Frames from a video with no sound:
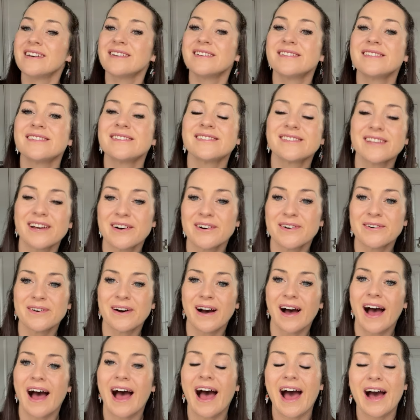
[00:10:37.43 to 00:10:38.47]

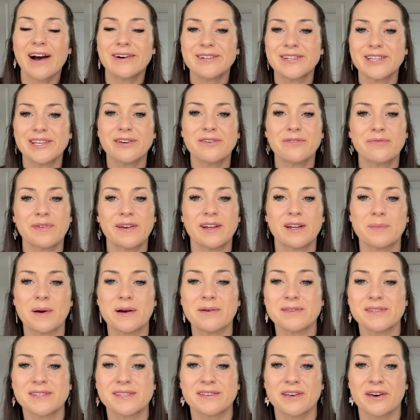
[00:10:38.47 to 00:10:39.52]
So how do you feel
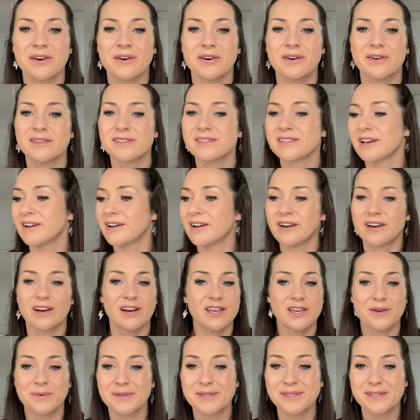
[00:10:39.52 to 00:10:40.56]
about skirts? Are
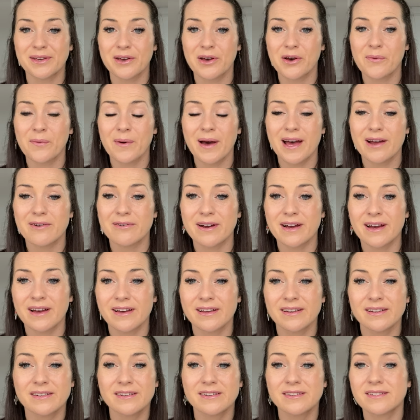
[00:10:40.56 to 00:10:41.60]
you a skirt
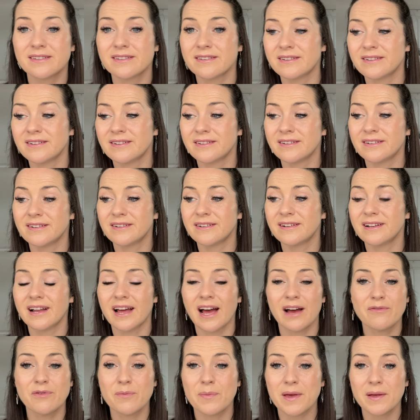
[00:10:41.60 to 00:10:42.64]
wearer?
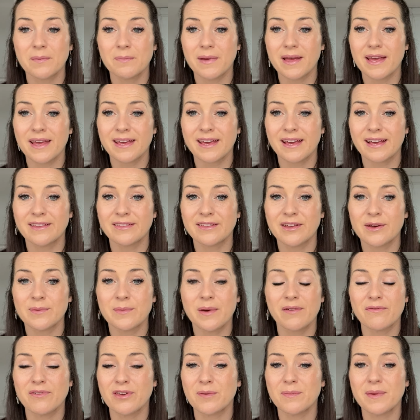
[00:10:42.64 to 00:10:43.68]
Have you been making them?
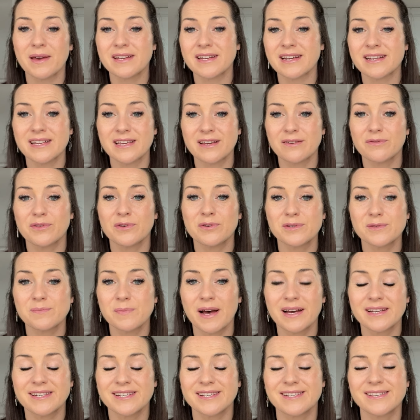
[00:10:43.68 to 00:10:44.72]
Have you made any of those
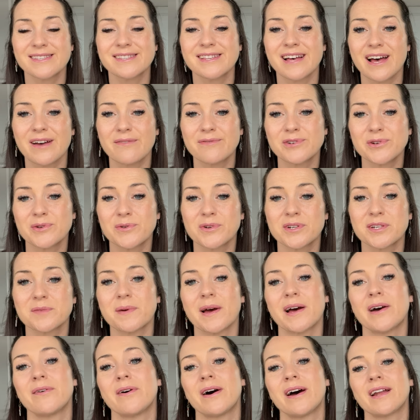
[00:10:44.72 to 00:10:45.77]
patterns that I've talked
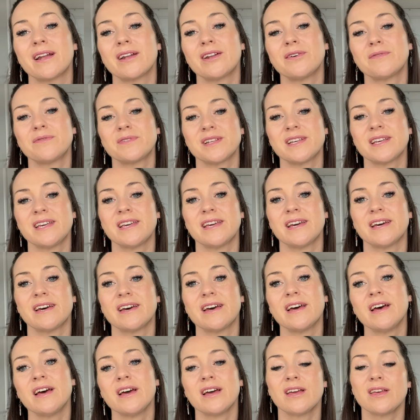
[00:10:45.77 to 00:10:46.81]
about? I'd love to hear
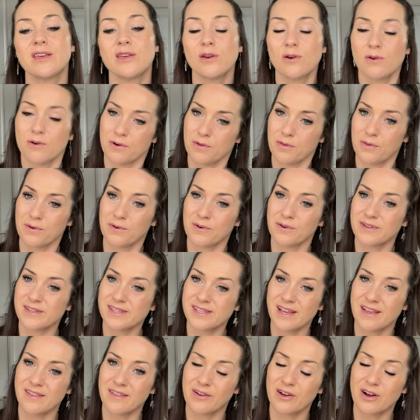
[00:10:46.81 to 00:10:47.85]
your thoughts
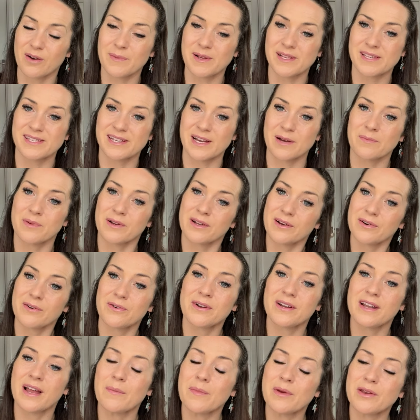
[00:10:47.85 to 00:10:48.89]
in the comments down below.
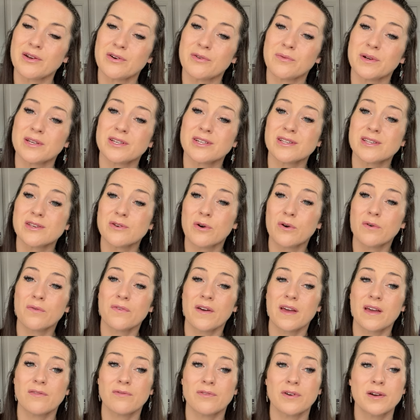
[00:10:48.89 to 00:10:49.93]
Let me know which is your
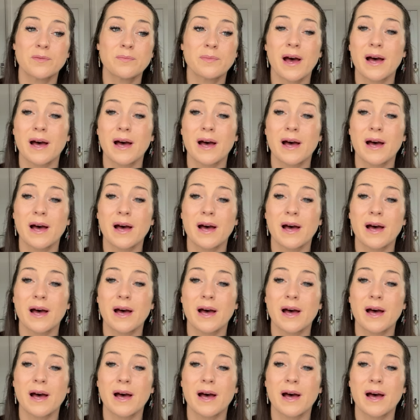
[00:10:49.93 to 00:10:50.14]
favourite.